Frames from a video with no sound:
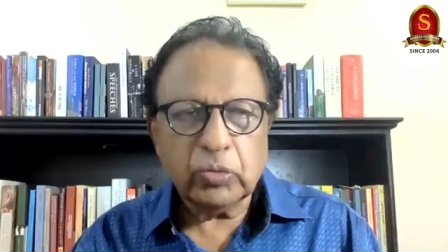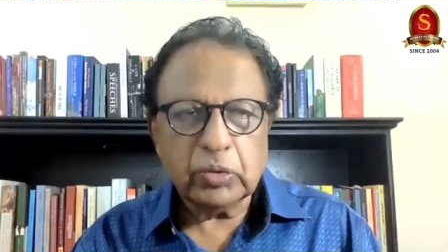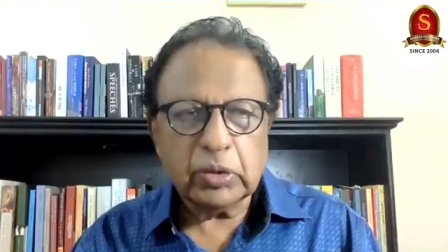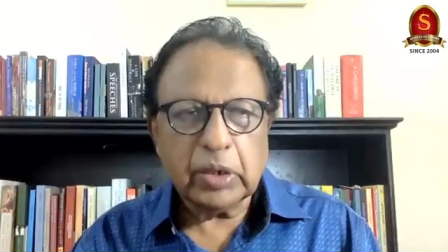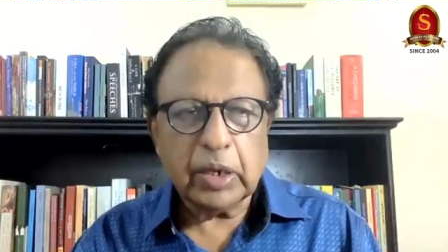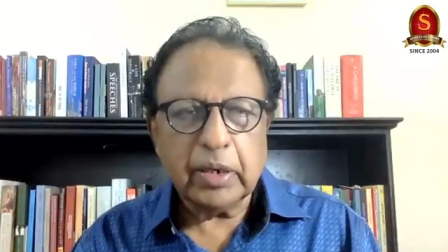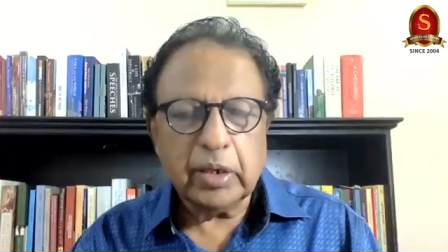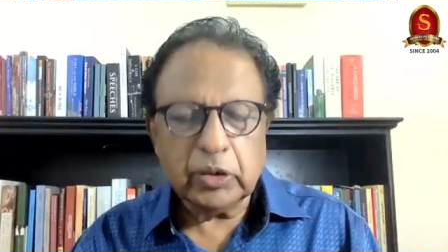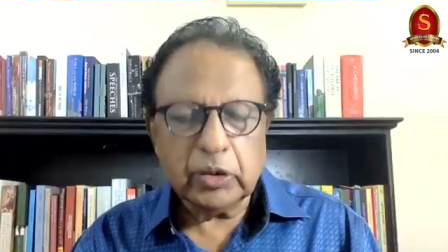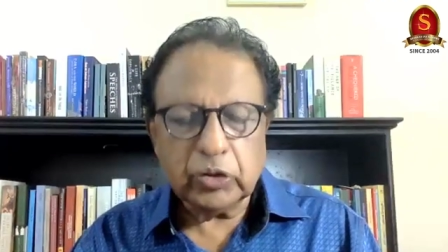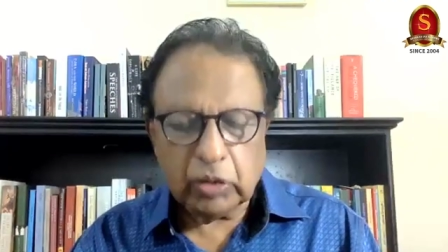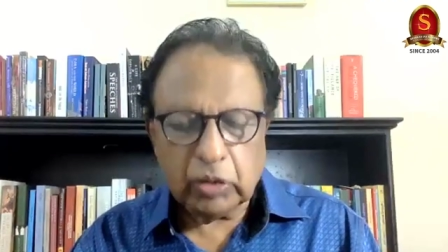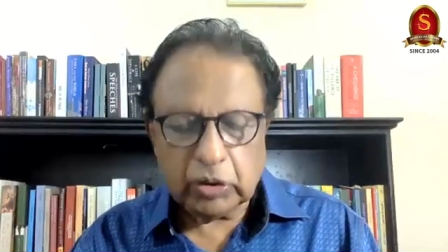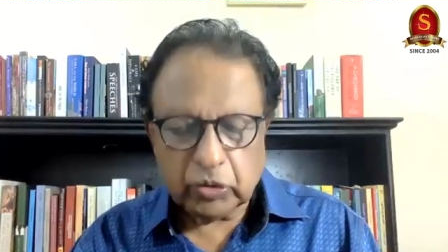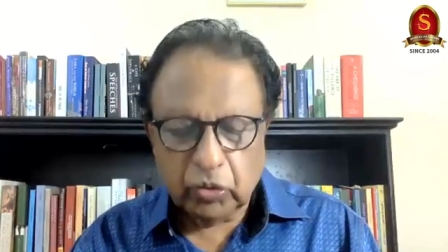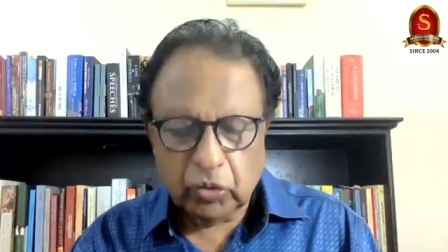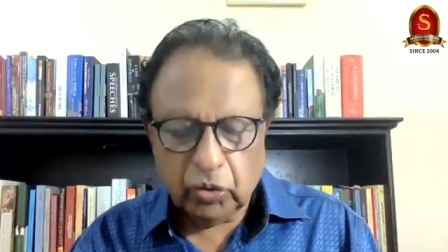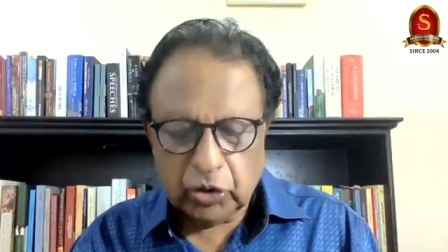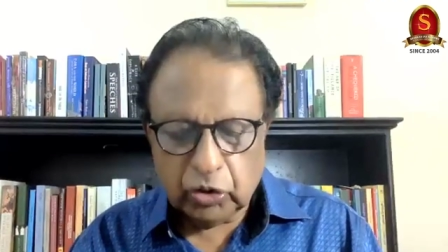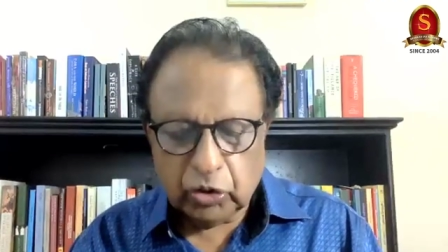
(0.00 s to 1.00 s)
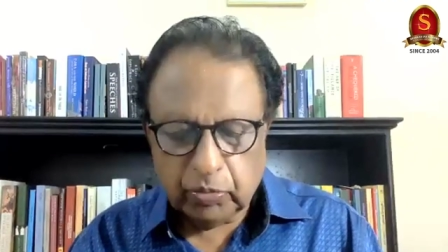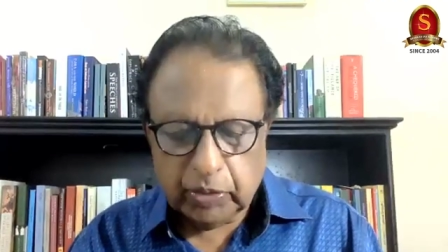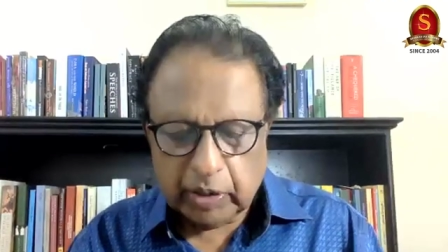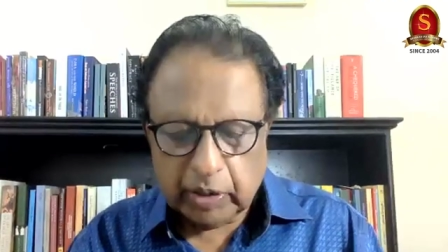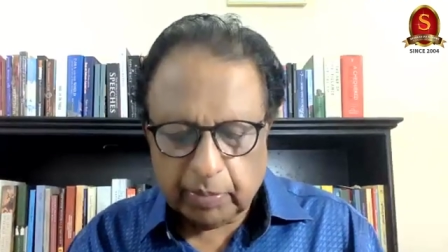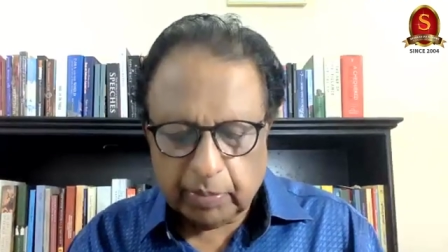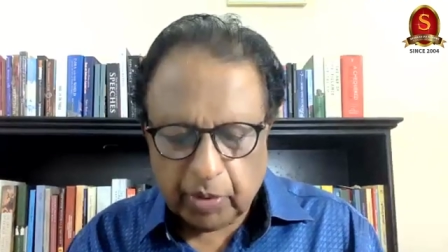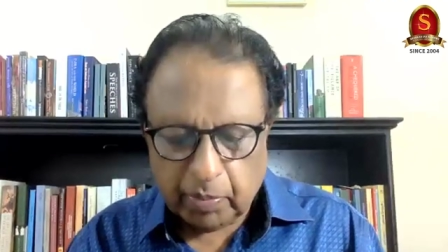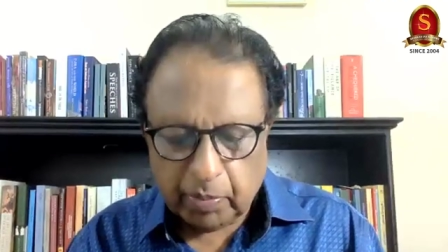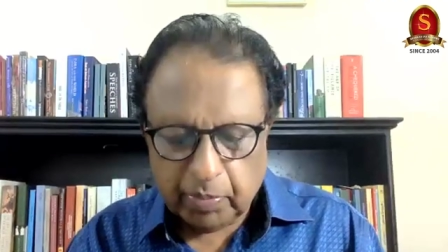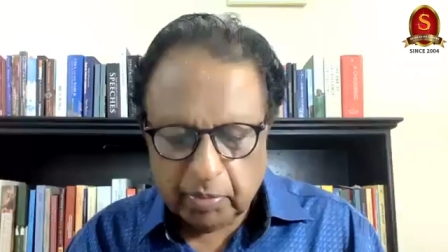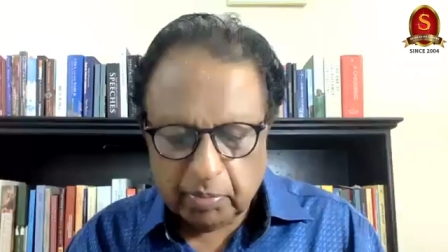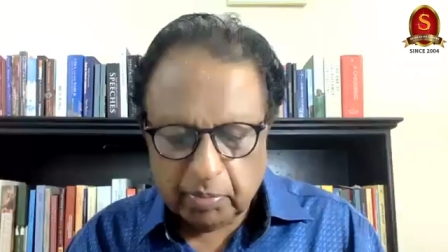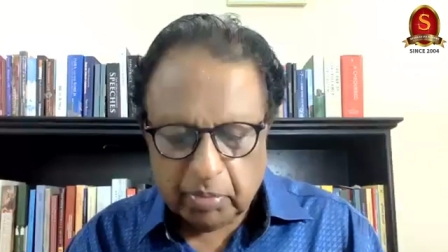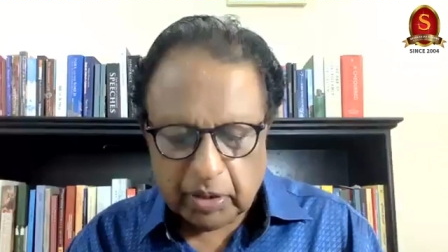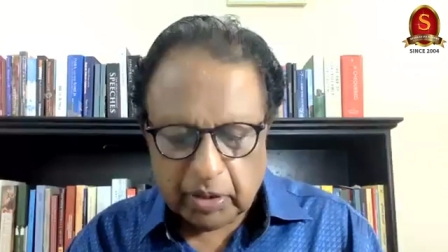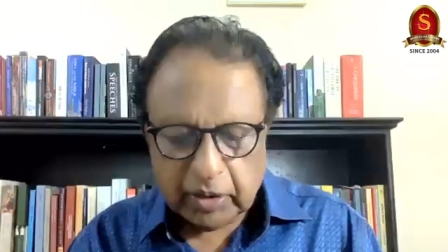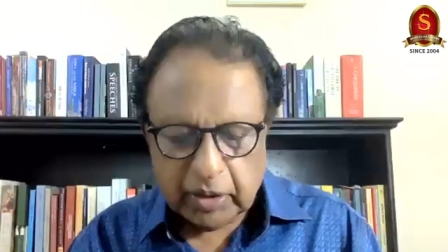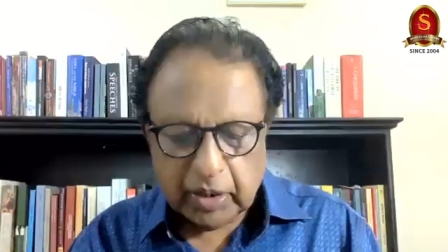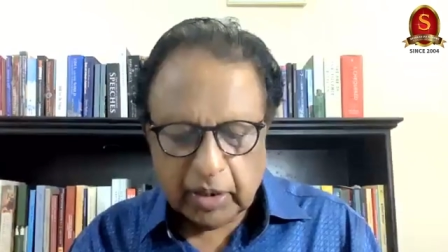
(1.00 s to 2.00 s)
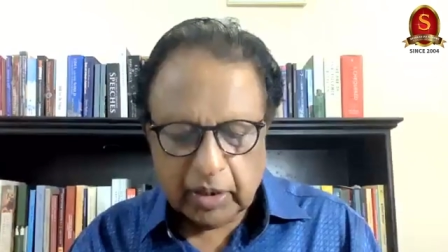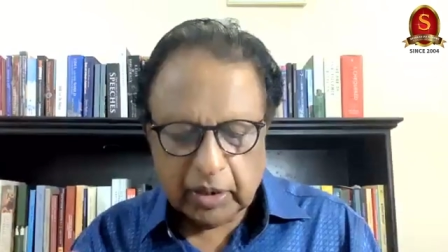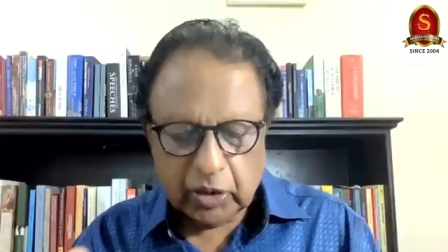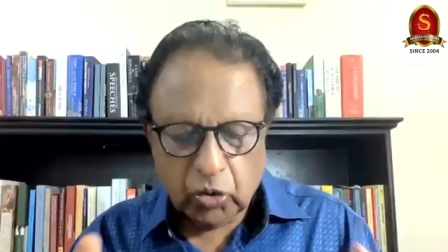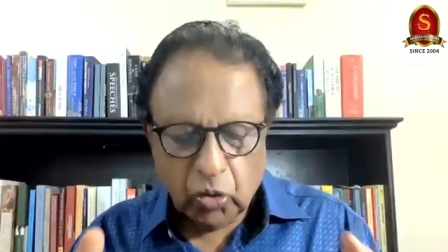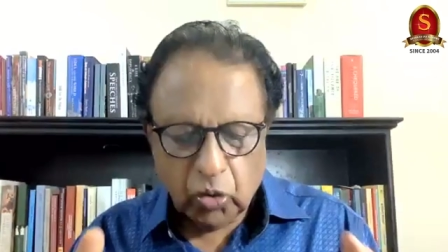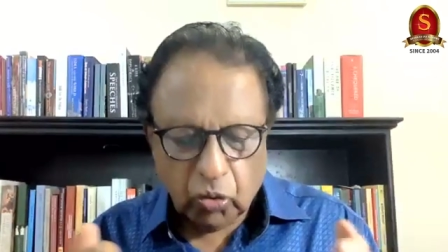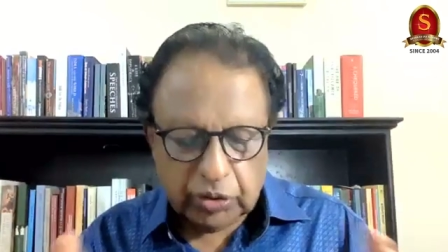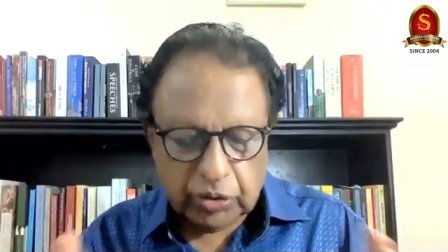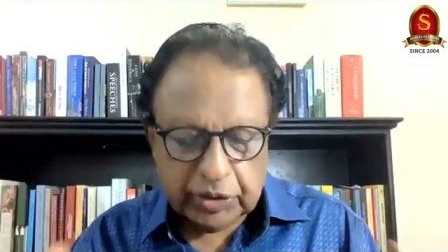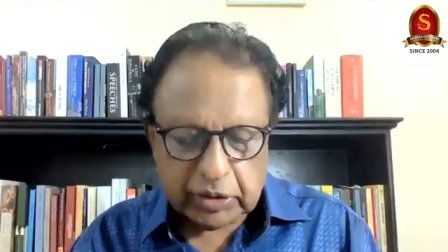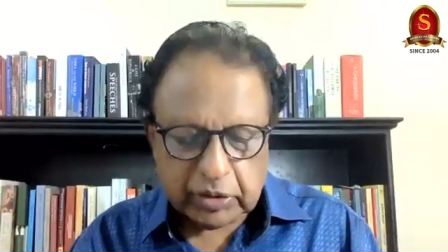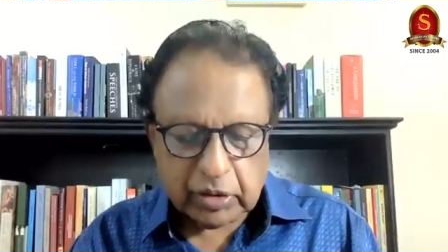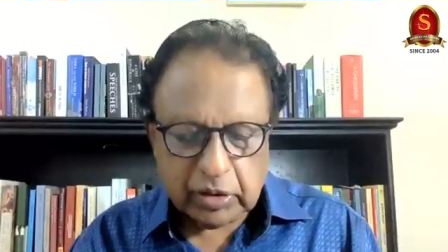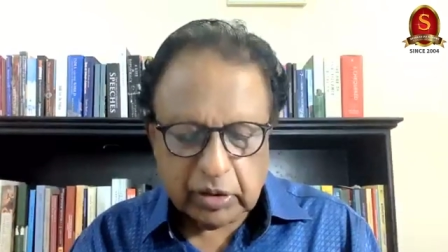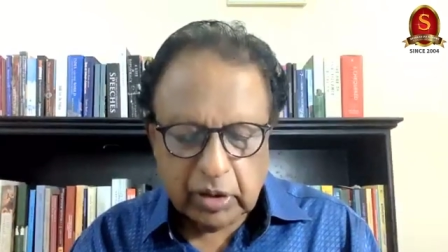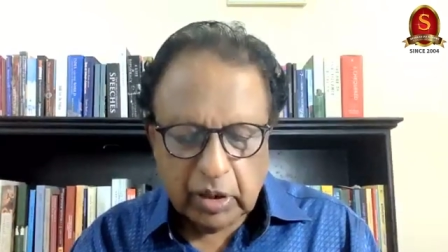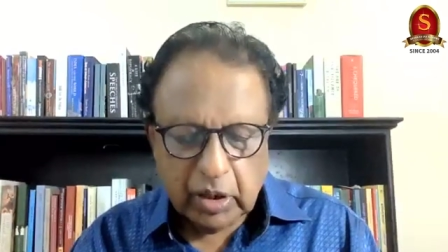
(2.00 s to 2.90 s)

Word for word: that this was going to be a problem, but they ignored it